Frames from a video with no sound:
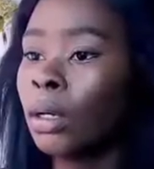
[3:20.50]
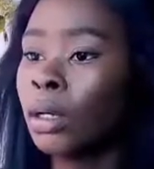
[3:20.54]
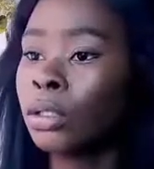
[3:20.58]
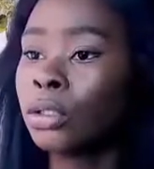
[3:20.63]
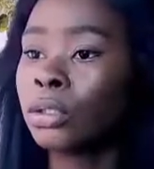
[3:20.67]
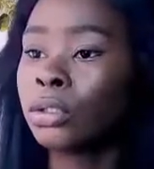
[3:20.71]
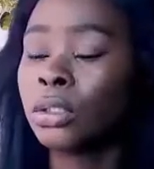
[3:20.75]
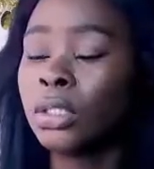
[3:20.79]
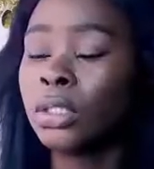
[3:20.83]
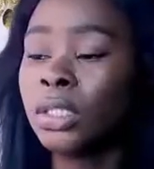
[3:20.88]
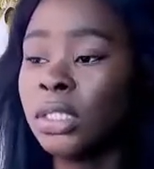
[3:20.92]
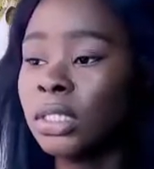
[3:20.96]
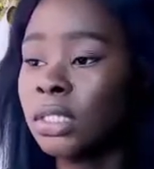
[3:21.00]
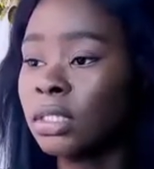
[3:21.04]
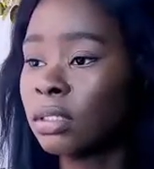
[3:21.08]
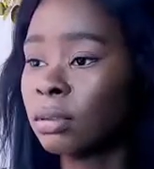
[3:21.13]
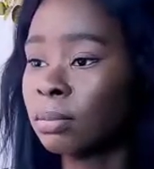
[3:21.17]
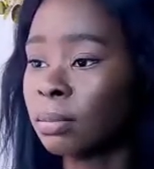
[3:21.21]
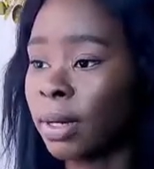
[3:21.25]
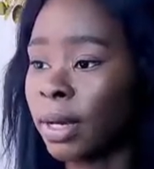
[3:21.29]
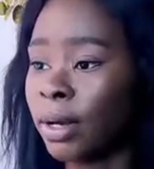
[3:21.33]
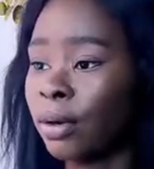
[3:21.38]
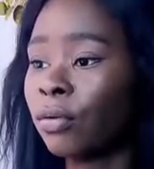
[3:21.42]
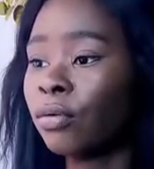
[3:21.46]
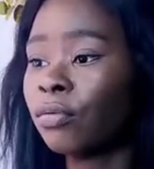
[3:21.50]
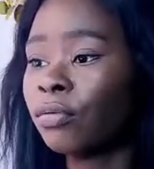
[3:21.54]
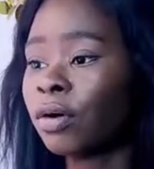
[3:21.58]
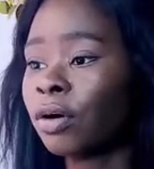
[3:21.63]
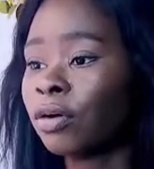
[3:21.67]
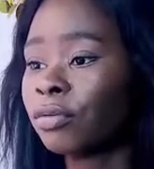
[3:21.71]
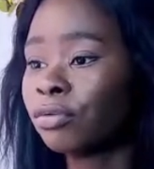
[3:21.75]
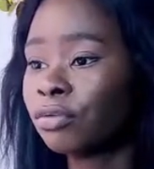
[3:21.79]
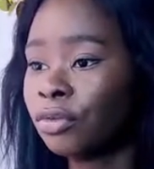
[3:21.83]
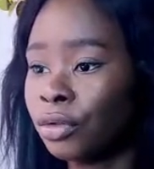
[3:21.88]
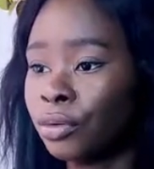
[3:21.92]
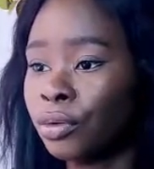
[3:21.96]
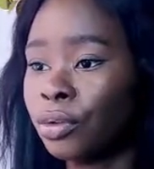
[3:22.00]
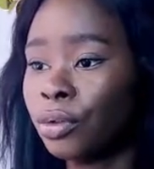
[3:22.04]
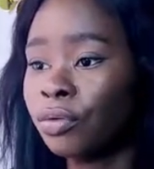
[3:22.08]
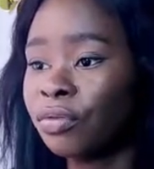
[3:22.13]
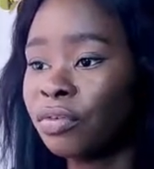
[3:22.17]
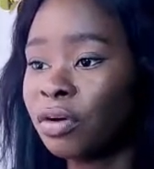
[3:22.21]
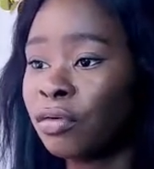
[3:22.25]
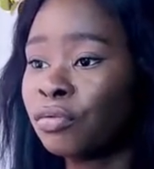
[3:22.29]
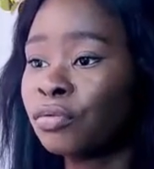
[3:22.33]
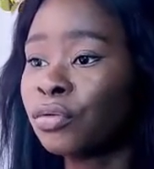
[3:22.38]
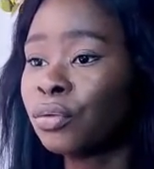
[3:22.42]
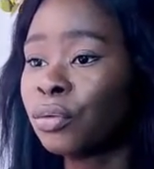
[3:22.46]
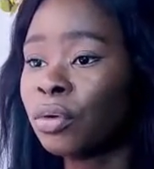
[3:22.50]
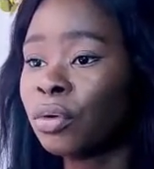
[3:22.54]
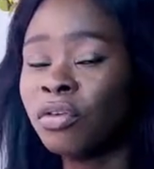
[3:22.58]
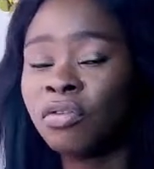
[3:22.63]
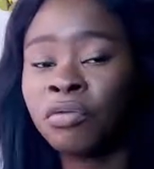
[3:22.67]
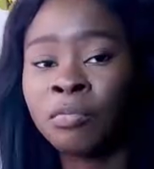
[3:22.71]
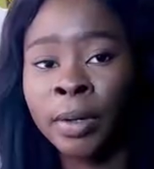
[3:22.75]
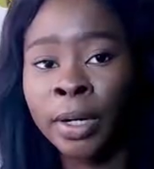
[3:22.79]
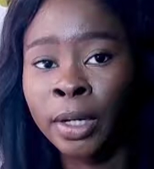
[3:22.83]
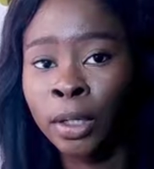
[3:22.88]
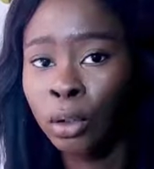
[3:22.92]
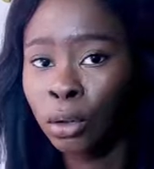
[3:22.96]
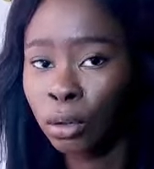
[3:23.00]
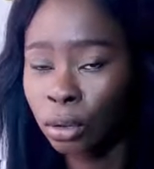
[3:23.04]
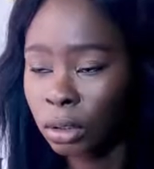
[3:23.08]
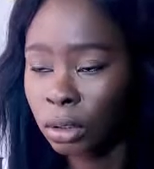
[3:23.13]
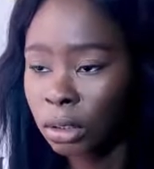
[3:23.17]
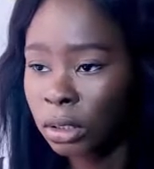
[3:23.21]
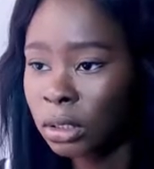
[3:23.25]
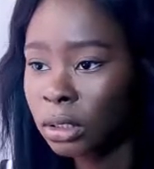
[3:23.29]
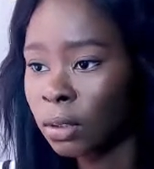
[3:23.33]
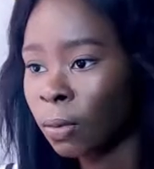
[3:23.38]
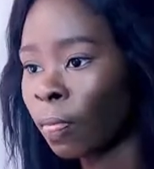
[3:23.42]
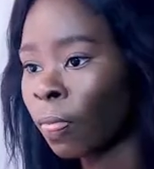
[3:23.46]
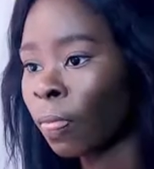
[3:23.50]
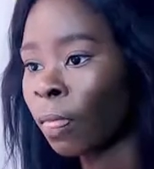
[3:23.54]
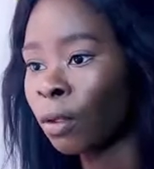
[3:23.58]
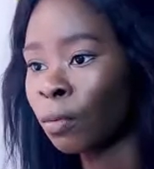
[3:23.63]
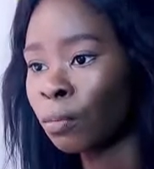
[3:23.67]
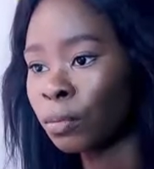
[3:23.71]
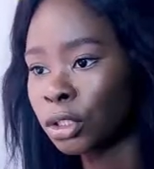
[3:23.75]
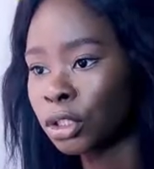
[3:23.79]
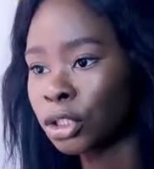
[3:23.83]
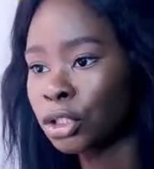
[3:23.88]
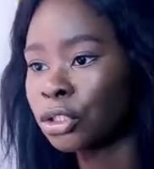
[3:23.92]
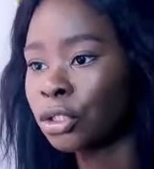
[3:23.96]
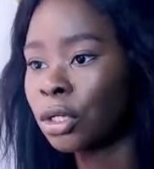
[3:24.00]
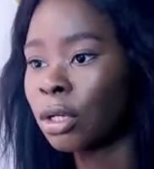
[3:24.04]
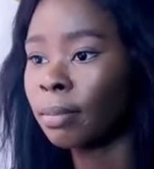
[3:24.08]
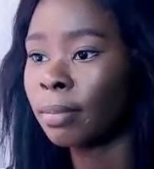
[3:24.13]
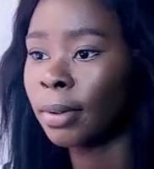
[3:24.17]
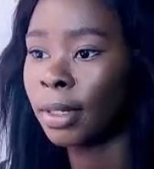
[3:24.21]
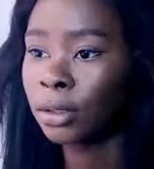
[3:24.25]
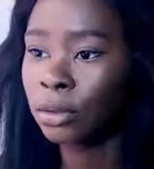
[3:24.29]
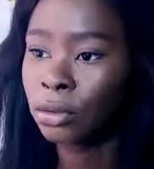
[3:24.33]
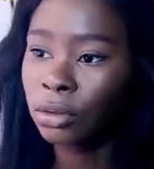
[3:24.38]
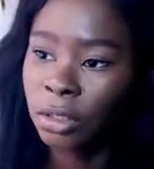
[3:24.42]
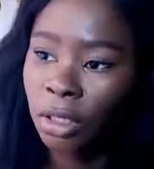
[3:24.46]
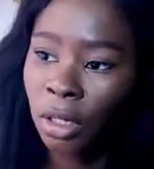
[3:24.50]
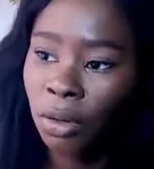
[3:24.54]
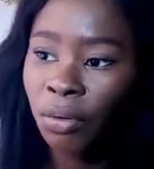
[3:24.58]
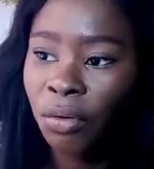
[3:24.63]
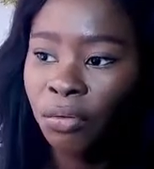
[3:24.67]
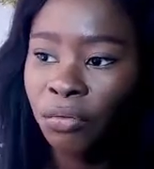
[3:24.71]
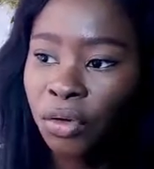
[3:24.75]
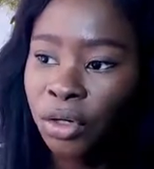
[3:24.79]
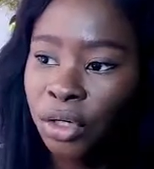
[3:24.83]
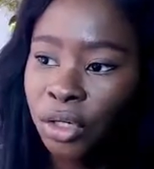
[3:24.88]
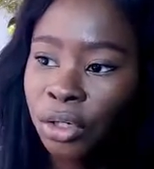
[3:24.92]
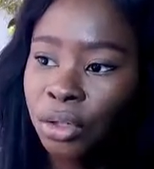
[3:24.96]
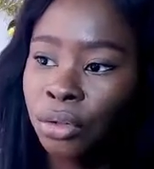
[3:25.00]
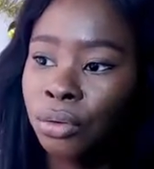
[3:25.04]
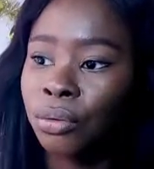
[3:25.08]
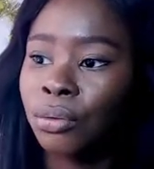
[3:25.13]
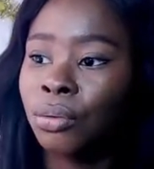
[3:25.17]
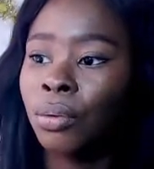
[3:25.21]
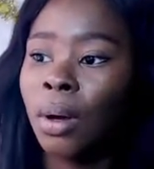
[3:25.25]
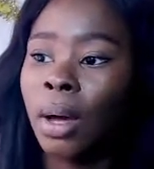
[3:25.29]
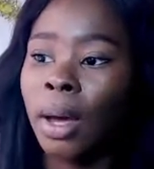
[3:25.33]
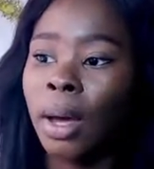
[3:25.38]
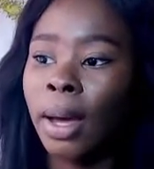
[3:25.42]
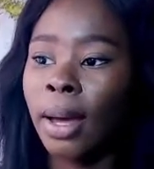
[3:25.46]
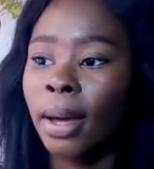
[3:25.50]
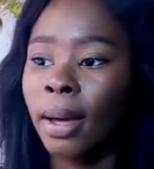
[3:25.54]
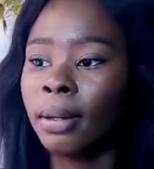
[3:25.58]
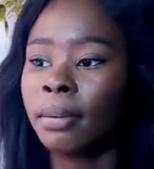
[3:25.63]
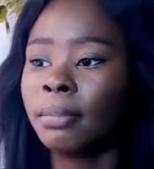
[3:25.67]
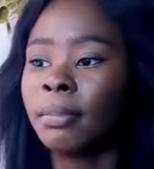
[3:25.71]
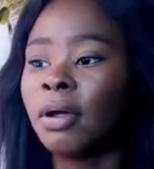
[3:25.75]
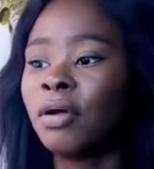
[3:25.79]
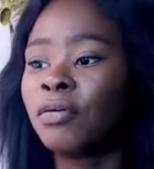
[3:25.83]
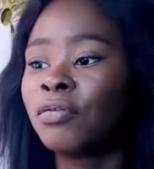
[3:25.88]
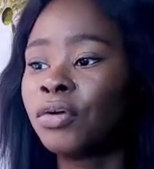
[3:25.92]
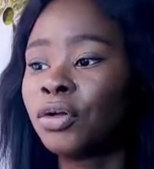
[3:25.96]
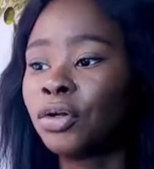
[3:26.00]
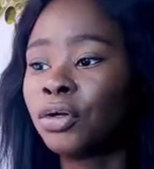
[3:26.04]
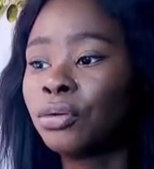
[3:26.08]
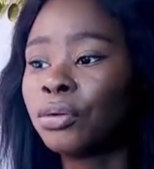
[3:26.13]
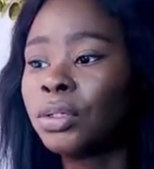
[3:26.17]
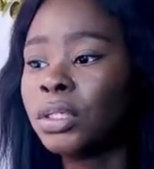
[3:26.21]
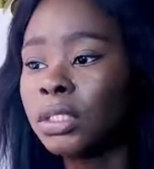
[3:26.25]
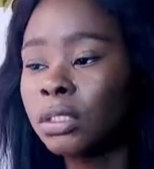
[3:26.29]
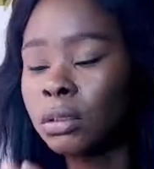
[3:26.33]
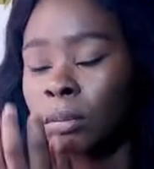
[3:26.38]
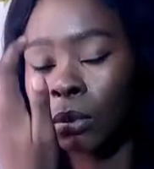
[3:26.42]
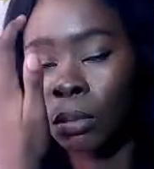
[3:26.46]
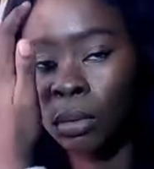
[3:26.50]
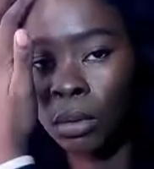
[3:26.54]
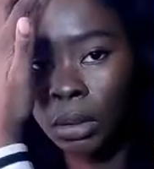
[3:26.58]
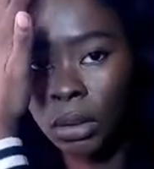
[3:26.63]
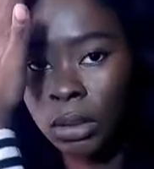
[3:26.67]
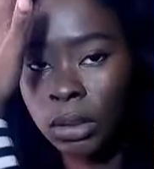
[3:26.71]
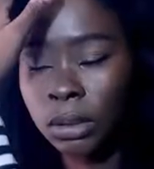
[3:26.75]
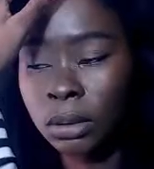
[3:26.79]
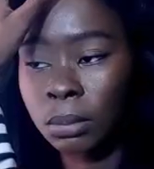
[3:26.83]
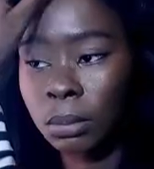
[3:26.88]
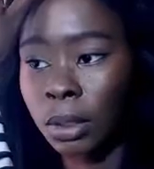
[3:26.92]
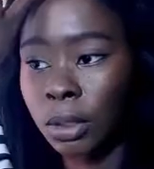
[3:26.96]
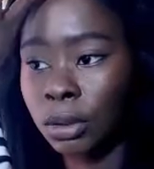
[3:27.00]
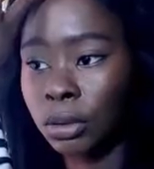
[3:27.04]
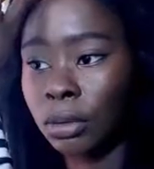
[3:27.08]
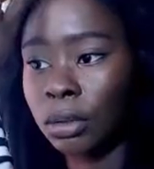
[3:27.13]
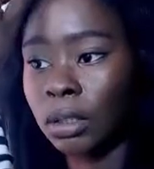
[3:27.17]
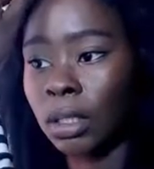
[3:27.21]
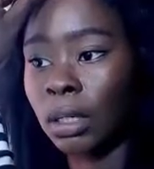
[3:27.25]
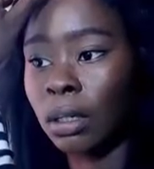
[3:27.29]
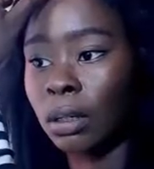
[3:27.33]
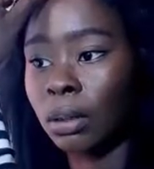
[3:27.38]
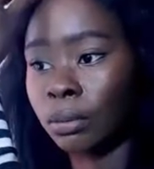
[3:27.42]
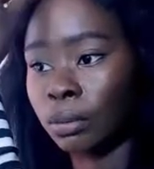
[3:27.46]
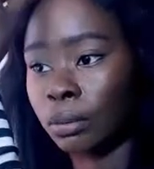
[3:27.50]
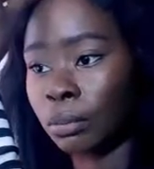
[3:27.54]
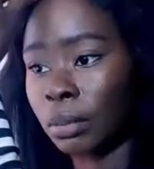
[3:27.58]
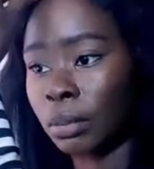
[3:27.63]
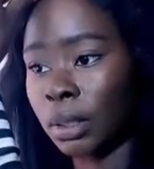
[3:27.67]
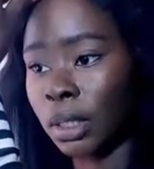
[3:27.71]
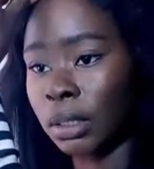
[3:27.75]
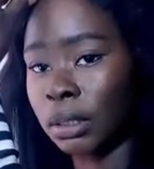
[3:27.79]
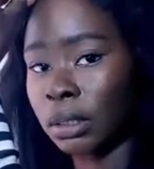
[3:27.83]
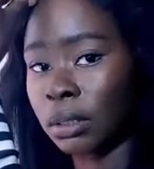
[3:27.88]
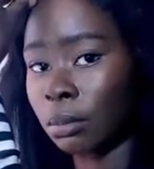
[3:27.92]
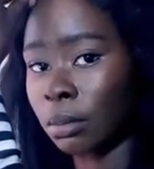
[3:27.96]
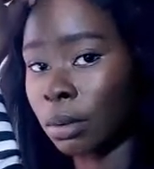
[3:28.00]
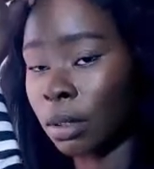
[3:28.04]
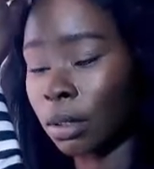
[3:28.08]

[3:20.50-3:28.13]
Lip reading: so this is my overview, the overview of my course, which is showing my total revenue and my revenue this month, my total enrollment and my